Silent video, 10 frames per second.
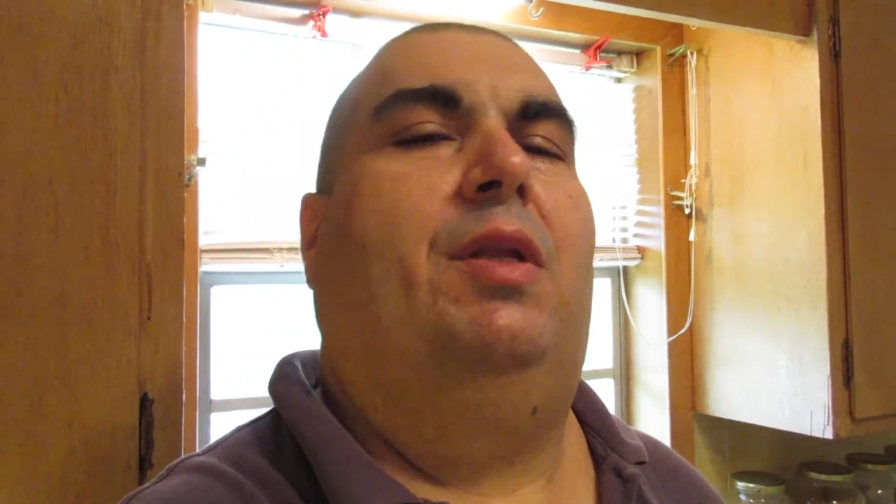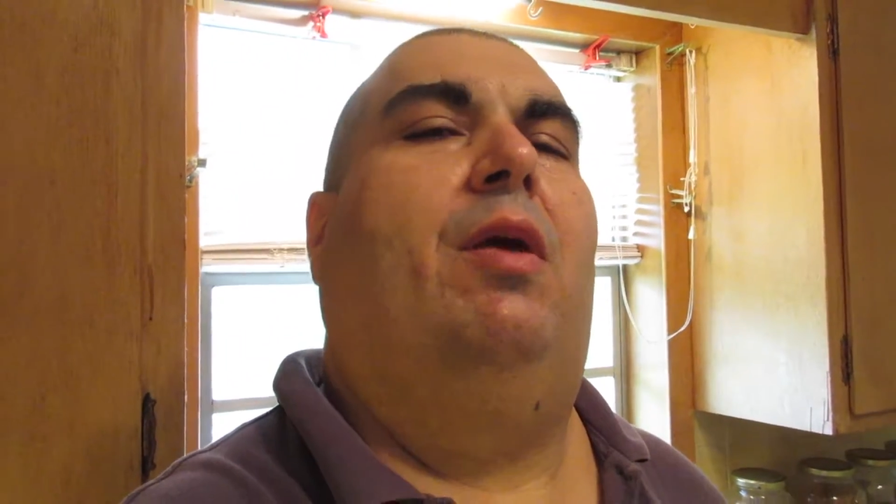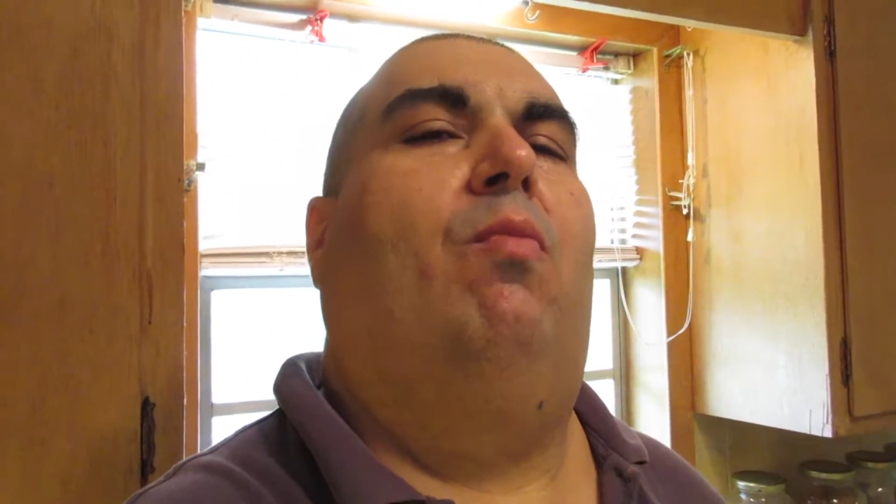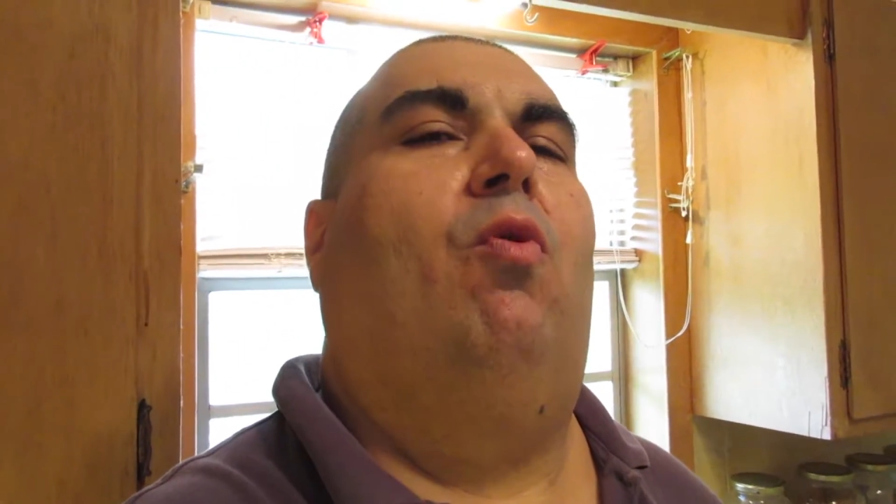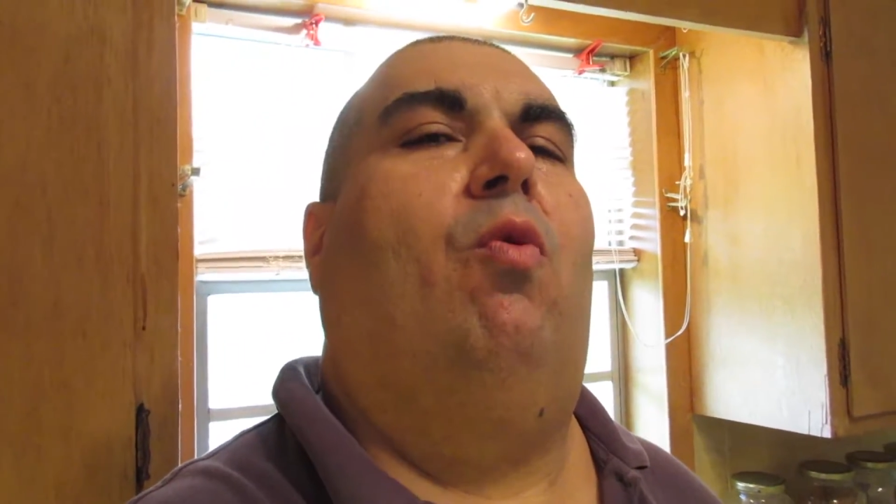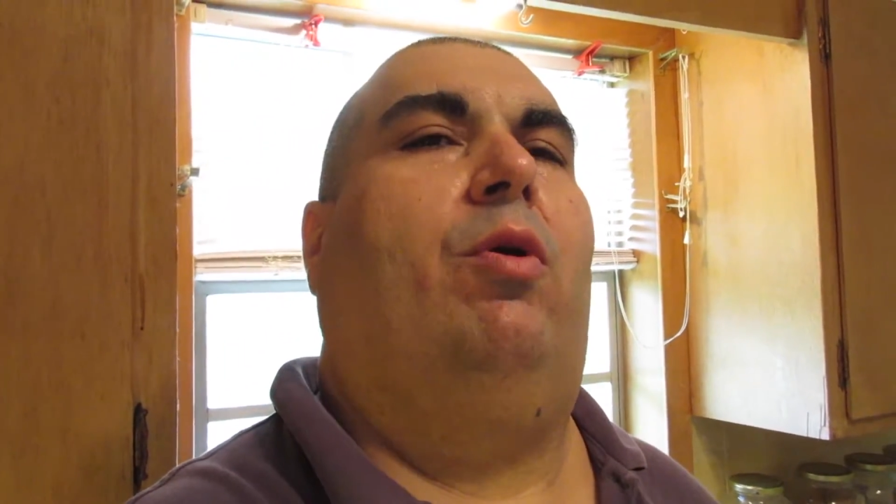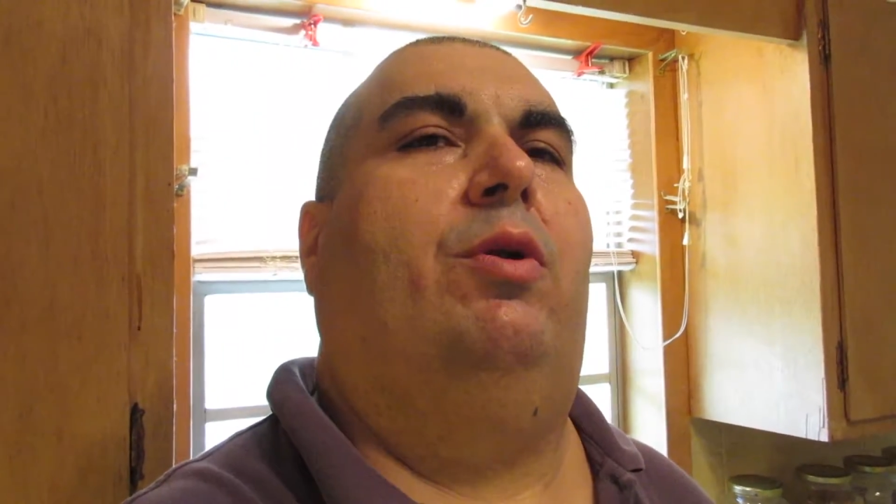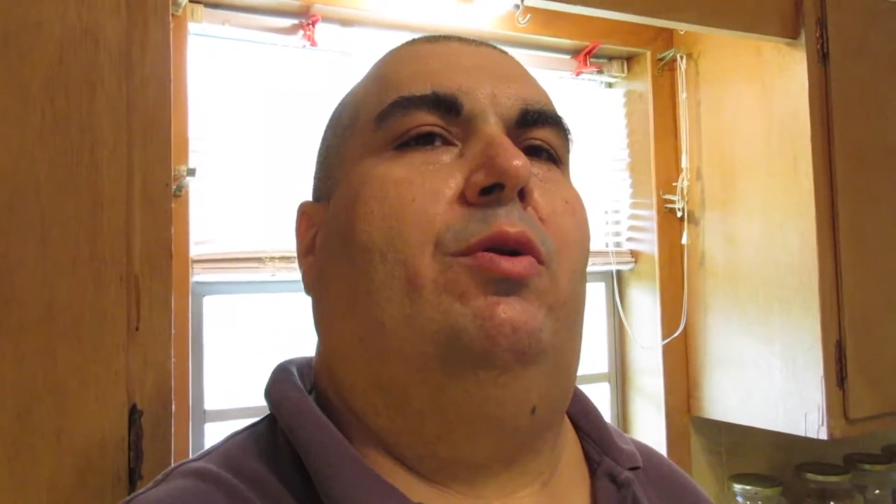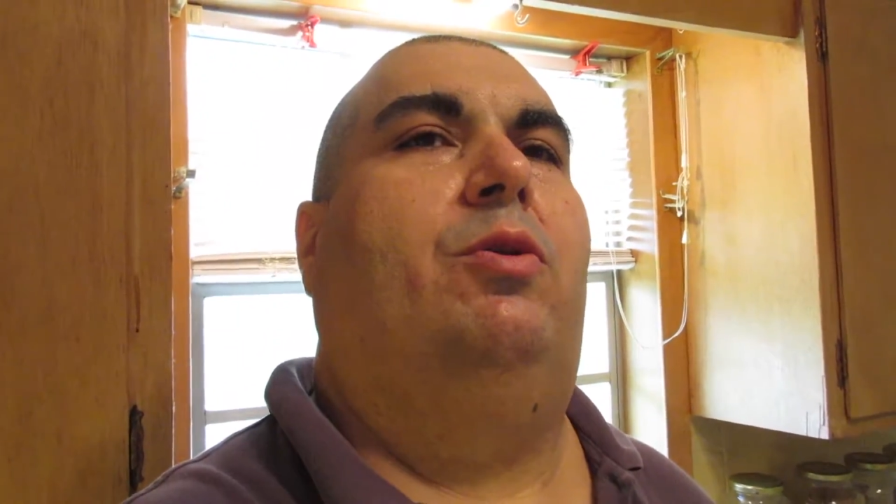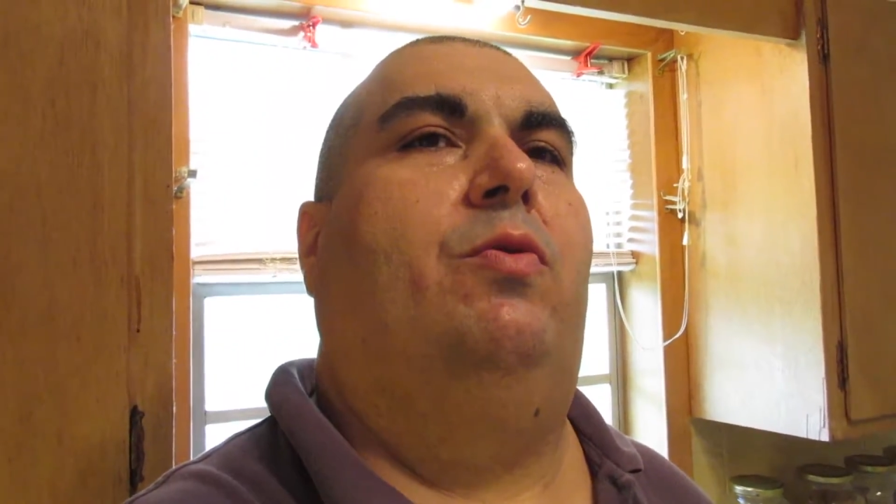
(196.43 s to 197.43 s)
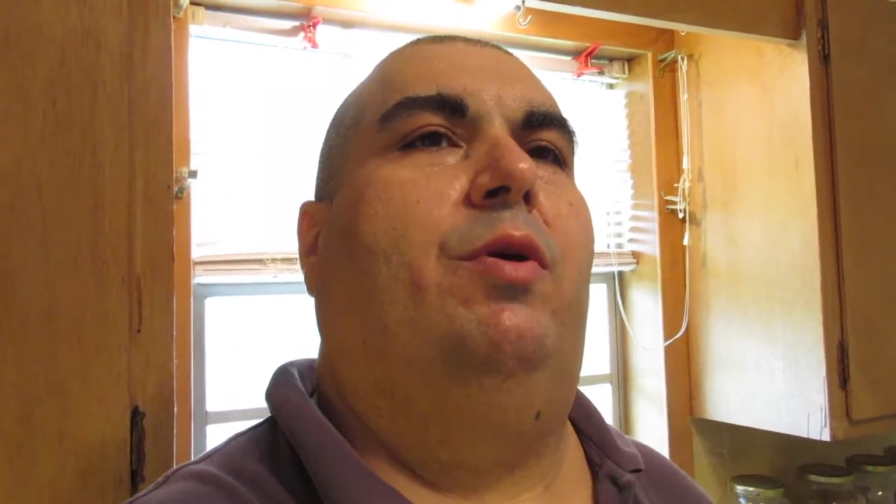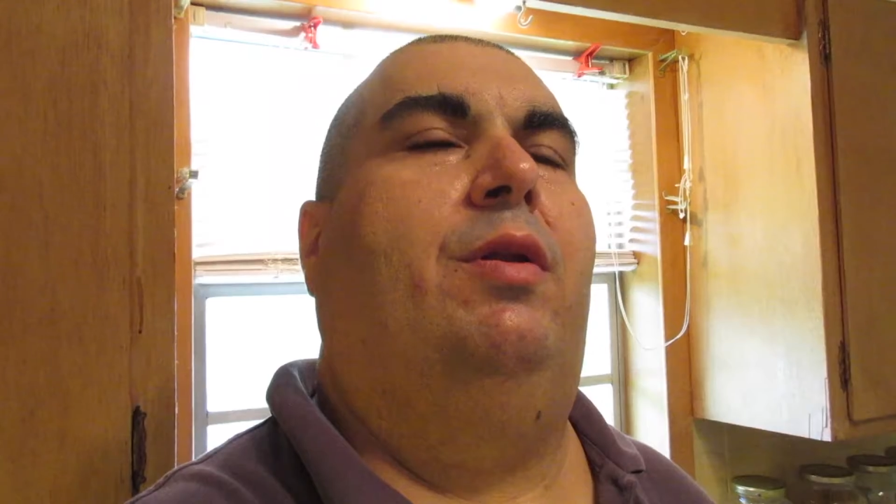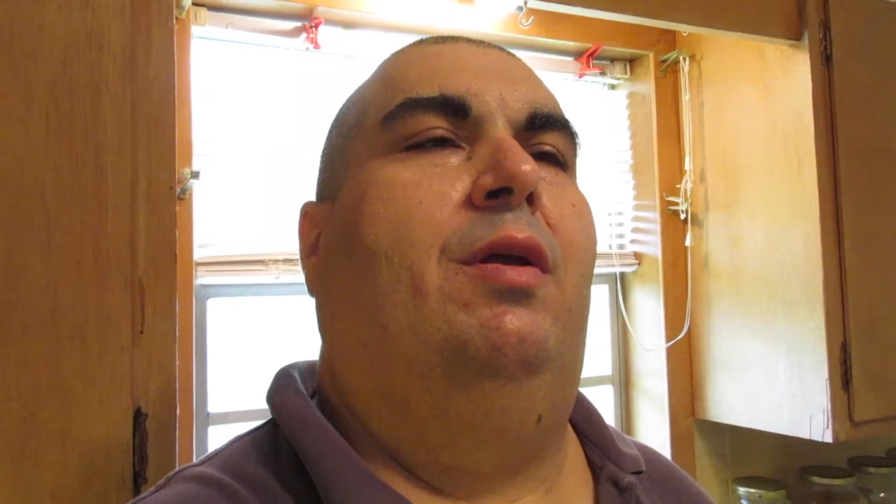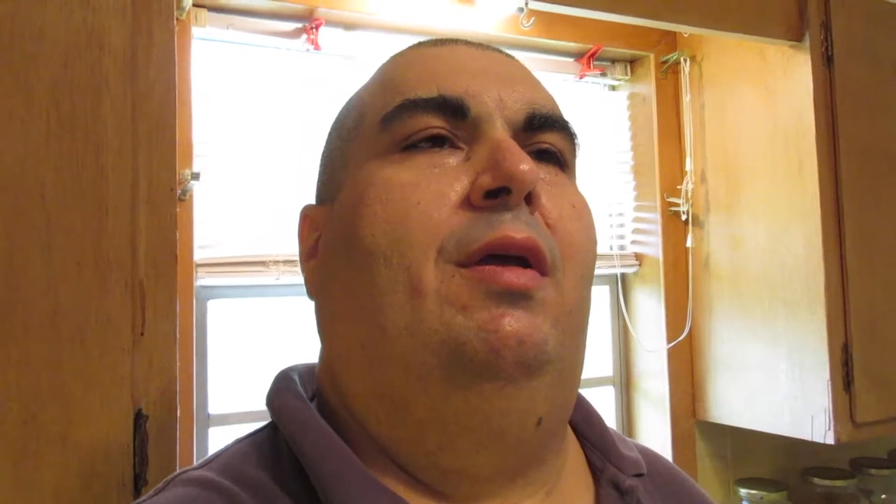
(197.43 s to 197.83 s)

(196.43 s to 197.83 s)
to get more work done to it